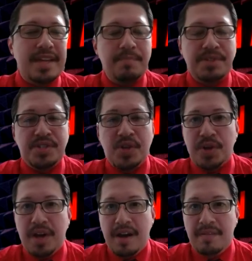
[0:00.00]
episode
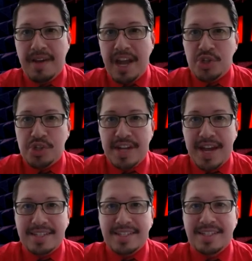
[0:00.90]
of
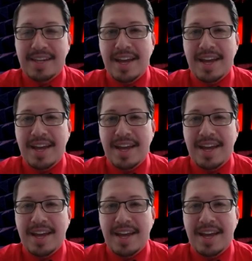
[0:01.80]
EduChats.